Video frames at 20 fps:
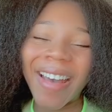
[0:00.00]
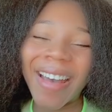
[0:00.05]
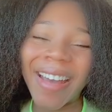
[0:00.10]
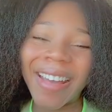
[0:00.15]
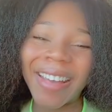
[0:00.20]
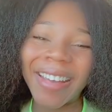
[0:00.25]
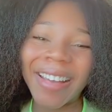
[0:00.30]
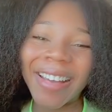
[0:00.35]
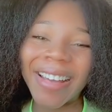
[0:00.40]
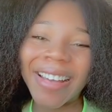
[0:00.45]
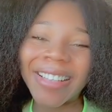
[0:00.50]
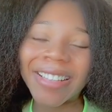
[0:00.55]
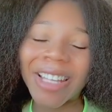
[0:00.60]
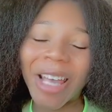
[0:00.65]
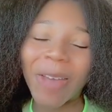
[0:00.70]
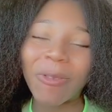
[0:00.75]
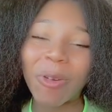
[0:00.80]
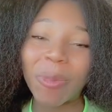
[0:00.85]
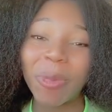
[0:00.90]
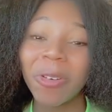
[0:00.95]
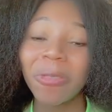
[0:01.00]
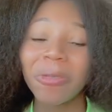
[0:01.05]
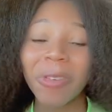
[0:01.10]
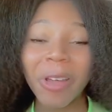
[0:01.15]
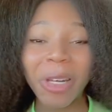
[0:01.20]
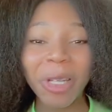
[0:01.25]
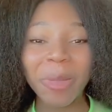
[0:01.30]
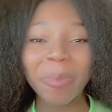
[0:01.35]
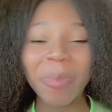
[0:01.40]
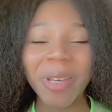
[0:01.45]
Hi, guys. I have a
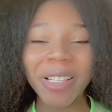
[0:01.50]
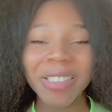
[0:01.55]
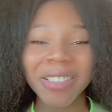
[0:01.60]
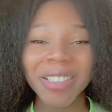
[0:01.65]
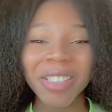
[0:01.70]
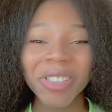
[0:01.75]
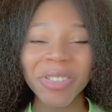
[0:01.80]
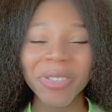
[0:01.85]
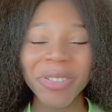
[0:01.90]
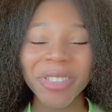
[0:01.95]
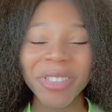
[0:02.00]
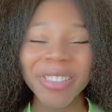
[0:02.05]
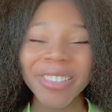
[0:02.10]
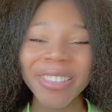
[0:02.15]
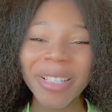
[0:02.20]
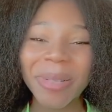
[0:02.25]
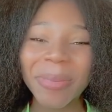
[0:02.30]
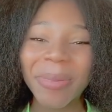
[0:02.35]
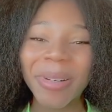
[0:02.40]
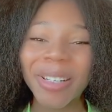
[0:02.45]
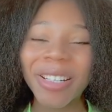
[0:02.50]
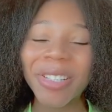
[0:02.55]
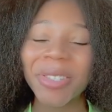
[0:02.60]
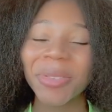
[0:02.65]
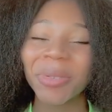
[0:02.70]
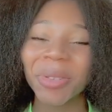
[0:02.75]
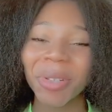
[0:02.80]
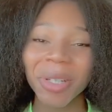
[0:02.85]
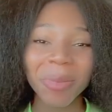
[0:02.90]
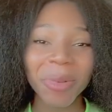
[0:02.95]
prophetic message for someone. It's
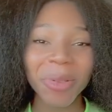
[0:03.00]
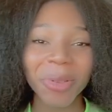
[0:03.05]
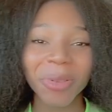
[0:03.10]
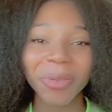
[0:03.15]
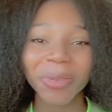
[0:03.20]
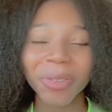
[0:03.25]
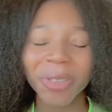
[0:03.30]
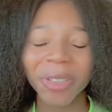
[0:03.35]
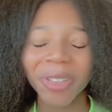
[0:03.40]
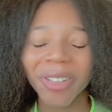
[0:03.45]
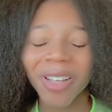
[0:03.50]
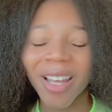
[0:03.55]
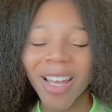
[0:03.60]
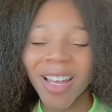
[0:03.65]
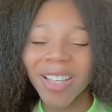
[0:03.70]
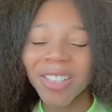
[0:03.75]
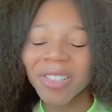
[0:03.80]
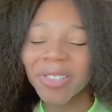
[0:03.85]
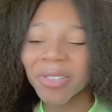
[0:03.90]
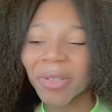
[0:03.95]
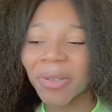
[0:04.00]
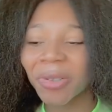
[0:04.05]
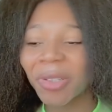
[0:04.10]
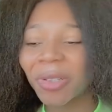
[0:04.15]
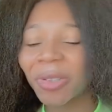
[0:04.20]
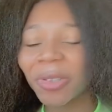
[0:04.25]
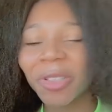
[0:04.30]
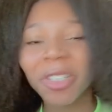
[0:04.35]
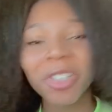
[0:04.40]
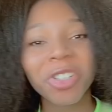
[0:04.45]
very beautiful. So,
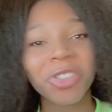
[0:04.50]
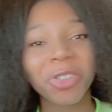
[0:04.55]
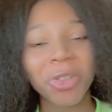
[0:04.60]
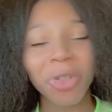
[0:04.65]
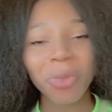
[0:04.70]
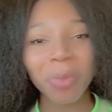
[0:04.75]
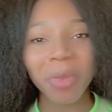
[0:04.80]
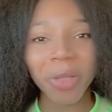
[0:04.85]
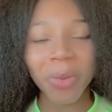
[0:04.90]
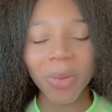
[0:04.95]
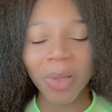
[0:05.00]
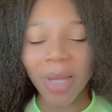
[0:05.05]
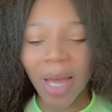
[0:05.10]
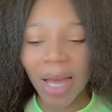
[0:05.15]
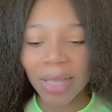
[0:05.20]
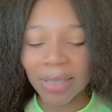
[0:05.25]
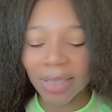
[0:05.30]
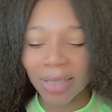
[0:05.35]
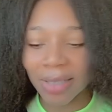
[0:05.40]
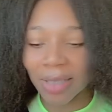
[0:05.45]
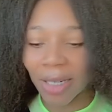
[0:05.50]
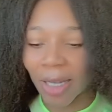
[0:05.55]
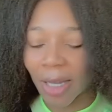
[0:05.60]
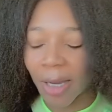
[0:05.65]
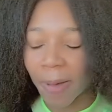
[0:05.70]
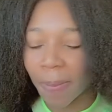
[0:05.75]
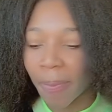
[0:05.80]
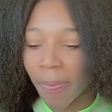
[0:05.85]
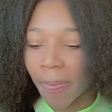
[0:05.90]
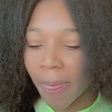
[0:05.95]
the Lord showed me you last
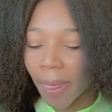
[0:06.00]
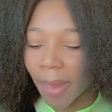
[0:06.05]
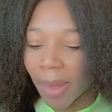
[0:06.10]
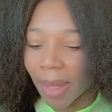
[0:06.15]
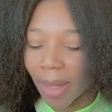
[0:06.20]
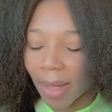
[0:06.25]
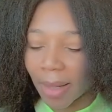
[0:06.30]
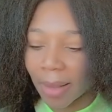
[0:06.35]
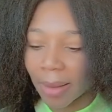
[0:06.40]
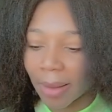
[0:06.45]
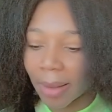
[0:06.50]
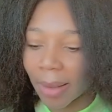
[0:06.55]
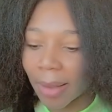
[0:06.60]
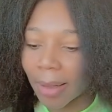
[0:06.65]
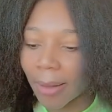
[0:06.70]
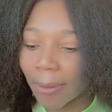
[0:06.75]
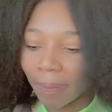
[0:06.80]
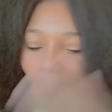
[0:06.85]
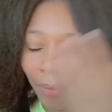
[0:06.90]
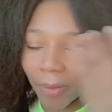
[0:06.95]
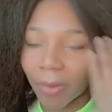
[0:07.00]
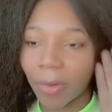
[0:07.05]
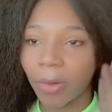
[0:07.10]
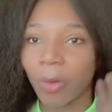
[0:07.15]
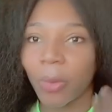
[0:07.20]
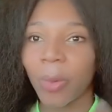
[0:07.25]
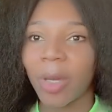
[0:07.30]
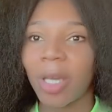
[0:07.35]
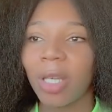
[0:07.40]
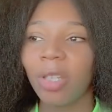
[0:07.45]
night, and um,
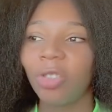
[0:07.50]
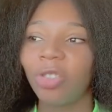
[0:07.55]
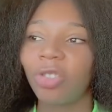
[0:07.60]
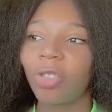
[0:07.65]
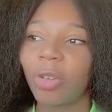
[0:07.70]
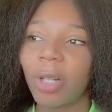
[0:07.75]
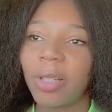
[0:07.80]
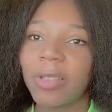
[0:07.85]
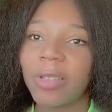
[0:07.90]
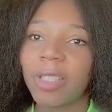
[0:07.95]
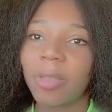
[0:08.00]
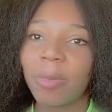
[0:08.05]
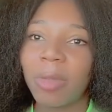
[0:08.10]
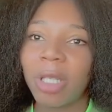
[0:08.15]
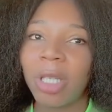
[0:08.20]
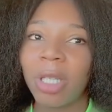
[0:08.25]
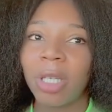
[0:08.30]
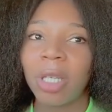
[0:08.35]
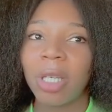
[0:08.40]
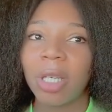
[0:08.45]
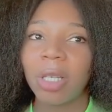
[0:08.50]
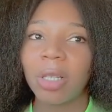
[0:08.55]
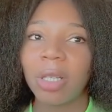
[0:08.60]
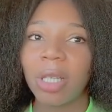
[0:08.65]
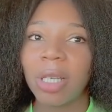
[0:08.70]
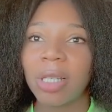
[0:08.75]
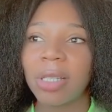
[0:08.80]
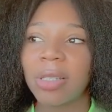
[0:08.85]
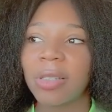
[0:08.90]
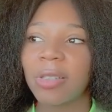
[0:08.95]
the way He showed it to me
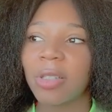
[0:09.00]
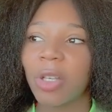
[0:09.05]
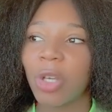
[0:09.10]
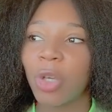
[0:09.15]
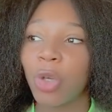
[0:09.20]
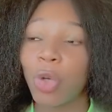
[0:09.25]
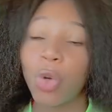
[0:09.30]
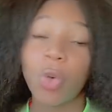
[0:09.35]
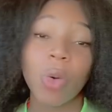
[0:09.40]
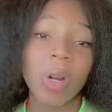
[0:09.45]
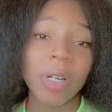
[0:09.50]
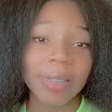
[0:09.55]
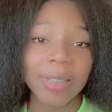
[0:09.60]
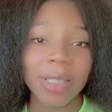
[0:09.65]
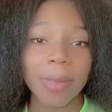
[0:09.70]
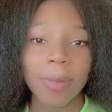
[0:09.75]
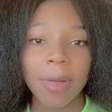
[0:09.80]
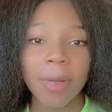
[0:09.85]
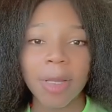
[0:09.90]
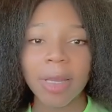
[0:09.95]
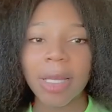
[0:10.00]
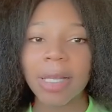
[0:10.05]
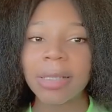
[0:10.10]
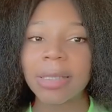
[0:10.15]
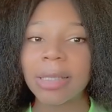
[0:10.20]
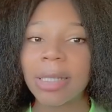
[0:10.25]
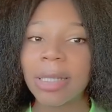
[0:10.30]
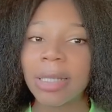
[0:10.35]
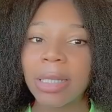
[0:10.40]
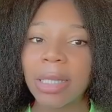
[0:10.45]
is you are someone
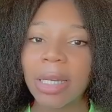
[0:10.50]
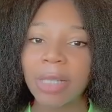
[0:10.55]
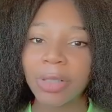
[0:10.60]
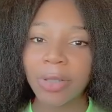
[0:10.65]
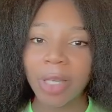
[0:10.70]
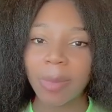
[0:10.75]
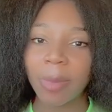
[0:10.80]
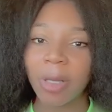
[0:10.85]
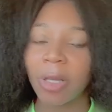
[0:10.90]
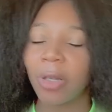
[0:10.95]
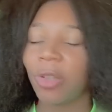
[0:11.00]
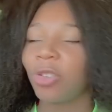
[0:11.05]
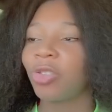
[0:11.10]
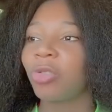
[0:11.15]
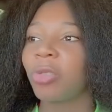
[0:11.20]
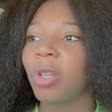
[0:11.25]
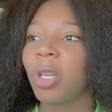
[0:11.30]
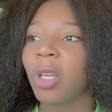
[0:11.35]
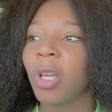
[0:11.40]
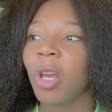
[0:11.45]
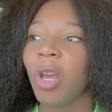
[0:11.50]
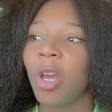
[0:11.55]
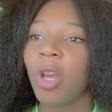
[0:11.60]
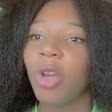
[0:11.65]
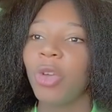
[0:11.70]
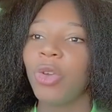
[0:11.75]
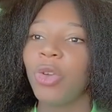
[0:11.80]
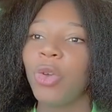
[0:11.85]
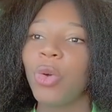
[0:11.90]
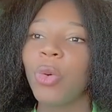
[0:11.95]
that's in the entertainment industry.
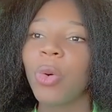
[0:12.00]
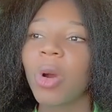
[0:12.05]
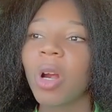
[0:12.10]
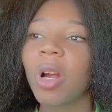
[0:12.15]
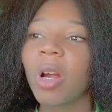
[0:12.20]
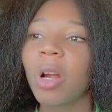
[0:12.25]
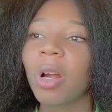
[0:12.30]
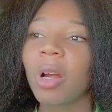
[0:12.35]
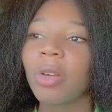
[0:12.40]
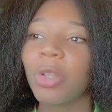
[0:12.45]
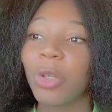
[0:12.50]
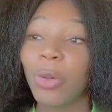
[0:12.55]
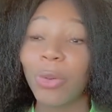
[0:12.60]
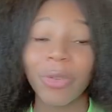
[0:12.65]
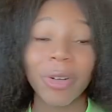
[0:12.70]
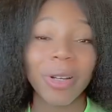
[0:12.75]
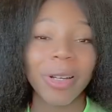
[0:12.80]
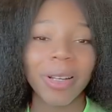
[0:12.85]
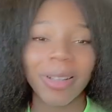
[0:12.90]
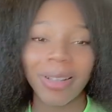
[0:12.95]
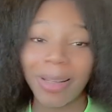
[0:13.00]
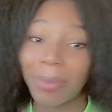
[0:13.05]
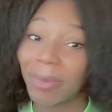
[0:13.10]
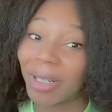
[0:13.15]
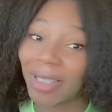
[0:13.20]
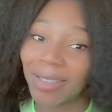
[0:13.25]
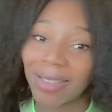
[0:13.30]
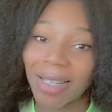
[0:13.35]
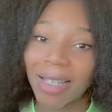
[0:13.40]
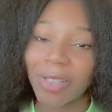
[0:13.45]
You are, you're very, I'm
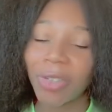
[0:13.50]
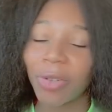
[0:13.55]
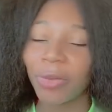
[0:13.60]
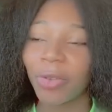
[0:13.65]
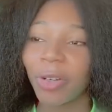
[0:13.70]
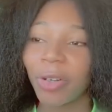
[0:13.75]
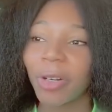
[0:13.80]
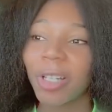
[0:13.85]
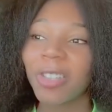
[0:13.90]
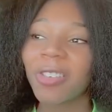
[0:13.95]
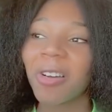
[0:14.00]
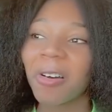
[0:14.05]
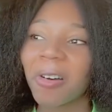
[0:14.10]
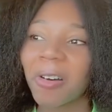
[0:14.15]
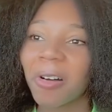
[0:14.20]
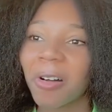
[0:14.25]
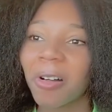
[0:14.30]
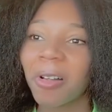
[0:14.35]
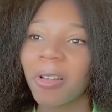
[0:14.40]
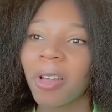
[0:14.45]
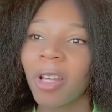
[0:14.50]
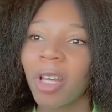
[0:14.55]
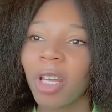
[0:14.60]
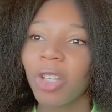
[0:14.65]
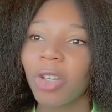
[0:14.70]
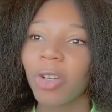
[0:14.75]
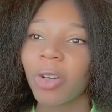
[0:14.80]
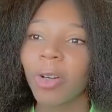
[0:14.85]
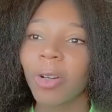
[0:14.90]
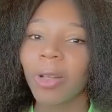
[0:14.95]
going to say this, you're very tall.
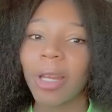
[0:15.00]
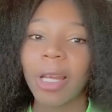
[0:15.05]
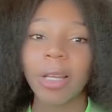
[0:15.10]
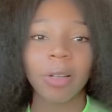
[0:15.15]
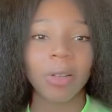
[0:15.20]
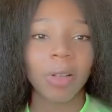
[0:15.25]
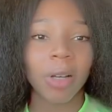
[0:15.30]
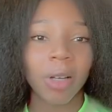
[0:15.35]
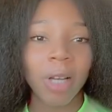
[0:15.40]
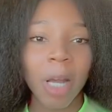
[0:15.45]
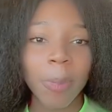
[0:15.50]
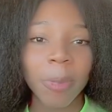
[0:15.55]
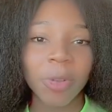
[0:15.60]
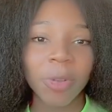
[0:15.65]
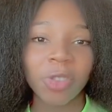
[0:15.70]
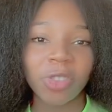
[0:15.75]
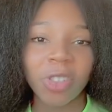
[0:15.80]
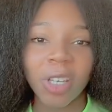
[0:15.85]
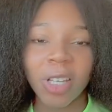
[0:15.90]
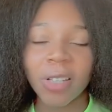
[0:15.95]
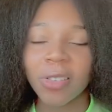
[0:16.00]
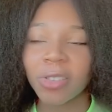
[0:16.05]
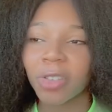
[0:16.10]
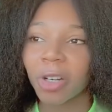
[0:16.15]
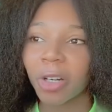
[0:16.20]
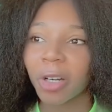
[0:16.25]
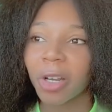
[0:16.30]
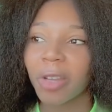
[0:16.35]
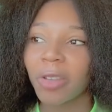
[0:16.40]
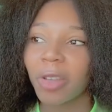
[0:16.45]
You're like a couple shades
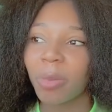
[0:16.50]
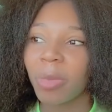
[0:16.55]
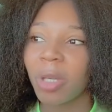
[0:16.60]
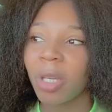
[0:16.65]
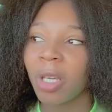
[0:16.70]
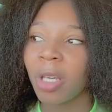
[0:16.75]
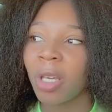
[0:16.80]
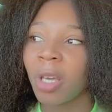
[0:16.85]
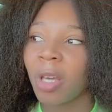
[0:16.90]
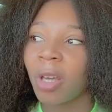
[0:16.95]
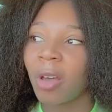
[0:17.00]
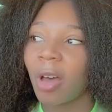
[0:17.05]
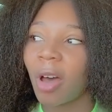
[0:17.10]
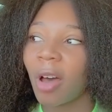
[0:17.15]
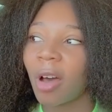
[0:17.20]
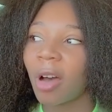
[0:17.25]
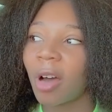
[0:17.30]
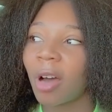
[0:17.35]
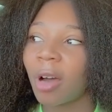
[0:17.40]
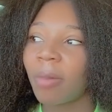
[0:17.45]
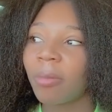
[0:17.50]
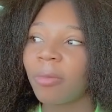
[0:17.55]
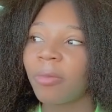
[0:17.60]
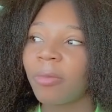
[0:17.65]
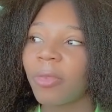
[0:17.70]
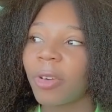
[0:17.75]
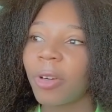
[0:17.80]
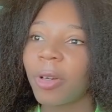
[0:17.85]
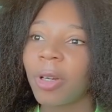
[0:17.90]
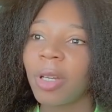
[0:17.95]
darker than me. Um,
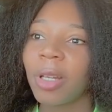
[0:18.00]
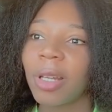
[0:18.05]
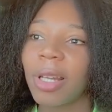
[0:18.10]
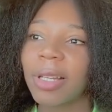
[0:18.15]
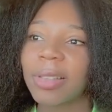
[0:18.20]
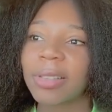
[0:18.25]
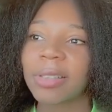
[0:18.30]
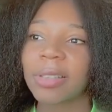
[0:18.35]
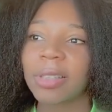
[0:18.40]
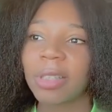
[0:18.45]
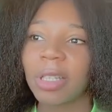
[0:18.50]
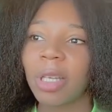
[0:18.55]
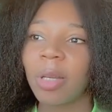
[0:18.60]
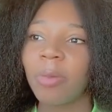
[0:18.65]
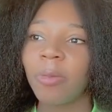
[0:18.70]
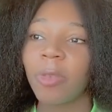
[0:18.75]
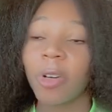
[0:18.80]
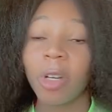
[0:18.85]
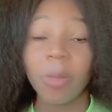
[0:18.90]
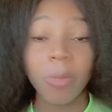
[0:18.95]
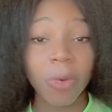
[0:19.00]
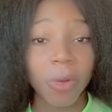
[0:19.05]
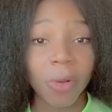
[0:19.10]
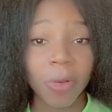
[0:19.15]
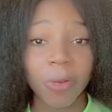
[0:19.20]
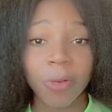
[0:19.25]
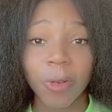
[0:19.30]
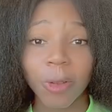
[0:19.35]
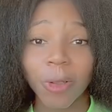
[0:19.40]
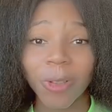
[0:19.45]
very like slim, very
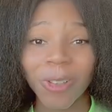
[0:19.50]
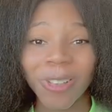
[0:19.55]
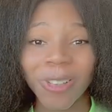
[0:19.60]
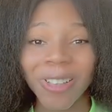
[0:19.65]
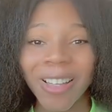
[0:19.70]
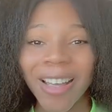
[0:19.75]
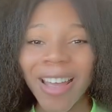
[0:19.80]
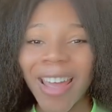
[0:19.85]
beautiful.